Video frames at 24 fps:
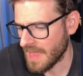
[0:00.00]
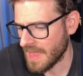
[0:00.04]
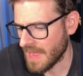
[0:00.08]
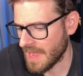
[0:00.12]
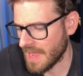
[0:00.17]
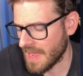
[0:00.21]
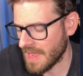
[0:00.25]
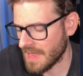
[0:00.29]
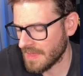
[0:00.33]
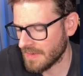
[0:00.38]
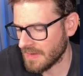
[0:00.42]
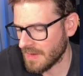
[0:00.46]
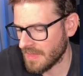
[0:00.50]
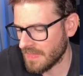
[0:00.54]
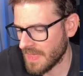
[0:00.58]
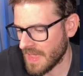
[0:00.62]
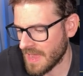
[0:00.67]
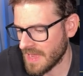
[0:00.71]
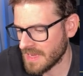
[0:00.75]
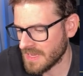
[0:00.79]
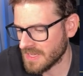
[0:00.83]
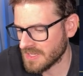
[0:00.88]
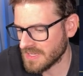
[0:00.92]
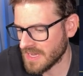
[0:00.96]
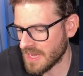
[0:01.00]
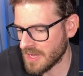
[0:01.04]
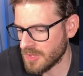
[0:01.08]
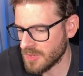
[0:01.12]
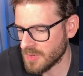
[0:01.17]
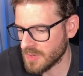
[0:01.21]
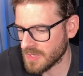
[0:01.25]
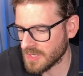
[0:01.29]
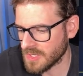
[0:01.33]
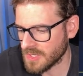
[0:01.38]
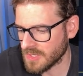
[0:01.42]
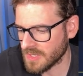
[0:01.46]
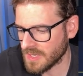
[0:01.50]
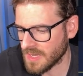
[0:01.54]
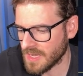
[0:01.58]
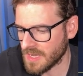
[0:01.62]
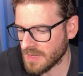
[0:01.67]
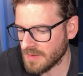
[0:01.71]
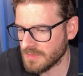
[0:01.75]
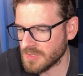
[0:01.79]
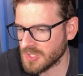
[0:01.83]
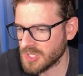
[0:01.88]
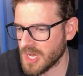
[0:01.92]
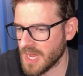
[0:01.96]
And that is how you can kind
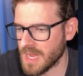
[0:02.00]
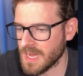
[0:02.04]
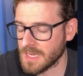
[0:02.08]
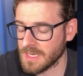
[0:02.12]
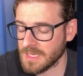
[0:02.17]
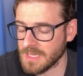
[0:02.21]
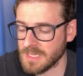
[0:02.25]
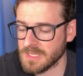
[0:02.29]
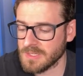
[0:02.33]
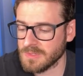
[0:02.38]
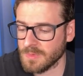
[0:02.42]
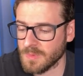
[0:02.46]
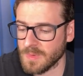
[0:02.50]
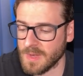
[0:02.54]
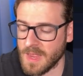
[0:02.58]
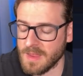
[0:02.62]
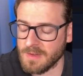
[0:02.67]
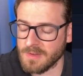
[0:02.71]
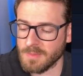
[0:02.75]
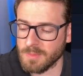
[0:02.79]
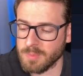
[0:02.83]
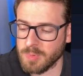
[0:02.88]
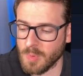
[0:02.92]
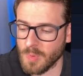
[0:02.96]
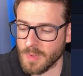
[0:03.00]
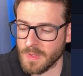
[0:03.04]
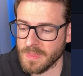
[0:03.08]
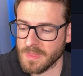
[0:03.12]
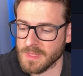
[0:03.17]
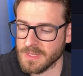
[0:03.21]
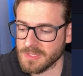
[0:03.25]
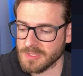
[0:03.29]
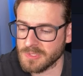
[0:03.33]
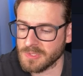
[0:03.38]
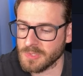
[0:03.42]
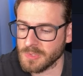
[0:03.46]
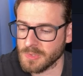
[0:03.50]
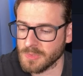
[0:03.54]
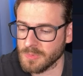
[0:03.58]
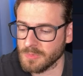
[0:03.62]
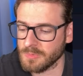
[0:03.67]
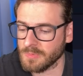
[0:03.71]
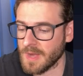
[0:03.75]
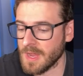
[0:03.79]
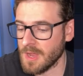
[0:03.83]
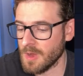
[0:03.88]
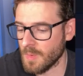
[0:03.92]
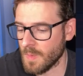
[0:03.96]
of check, at least when I deploy this to
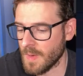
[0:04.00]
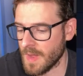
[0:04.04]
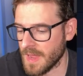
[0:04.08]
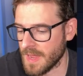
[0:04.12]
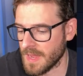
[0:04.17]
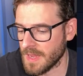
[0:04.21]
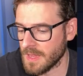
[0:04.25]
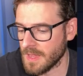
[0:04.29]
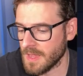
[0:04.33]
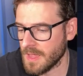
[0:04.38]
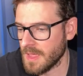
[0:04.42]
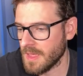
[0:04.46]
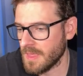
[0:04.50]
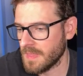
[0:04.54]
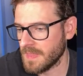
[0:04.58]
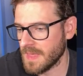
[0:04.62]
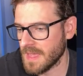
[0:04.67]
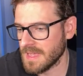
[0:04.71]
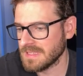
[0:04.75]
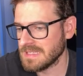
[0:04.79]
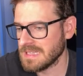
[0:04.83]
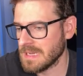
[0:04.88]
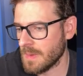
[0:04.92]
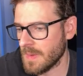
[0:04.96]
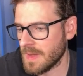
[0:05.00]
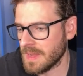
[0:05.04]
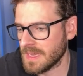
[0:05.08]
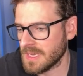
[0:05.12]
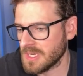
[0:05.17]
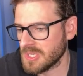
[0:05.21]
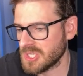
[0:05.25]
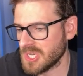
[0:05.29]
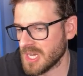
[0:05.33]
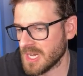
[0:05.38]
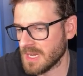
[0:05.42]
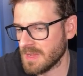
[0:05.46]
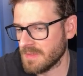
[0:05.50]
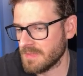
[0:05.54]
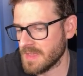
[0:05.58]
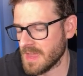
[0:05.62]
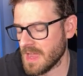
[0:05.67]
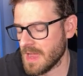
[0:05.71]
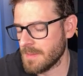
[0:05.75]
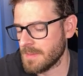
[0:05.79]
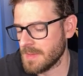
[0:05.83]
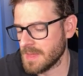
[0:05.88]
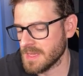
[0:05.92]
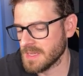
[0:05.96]
Railway, that's how I can check if the
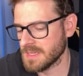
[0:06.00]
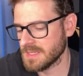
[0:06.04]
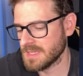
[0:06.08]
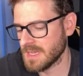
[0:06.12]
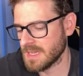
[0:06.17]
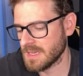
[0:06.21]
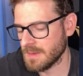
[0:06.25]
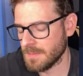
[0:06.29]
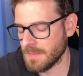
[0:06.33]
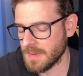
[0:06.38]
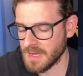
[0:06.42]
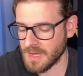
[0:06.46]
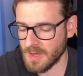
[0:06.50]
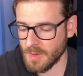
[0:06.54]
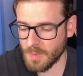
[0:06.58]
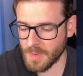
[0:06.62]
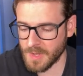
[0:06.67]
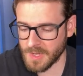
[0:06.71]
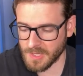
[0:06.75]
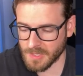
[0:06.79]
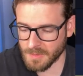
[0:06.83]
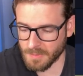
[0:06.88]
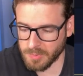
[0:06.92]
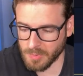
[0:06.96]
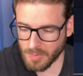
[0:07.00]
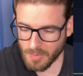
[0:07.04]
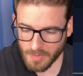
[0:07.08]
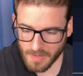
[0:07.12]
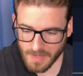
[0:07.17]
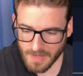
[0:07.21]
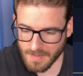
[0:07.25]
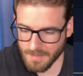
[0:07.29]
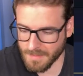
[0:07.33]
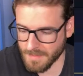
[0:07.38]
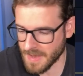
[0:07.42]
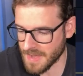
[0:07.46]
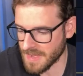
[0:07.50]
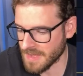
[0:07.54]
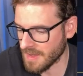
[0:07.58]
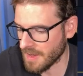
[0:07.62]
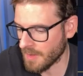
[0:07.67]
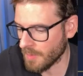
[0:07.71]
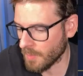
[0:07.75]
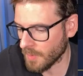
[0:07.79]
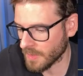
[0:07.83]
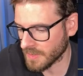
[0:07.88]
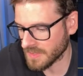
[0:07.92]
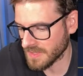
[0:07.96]
IP is set. Depending on where you deploy, it might
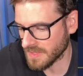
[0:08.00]
not work